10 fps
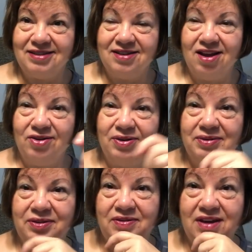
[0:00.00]
color it
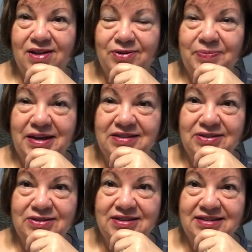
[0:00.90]
with colored
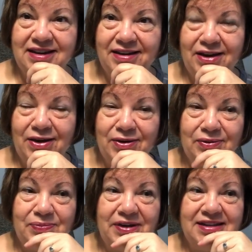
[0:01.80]
pencils as I
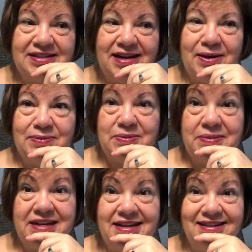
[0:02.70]
go because it helps
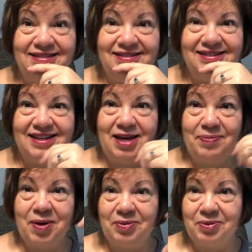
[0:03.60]
me to
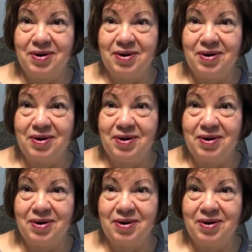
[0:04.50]
keep up with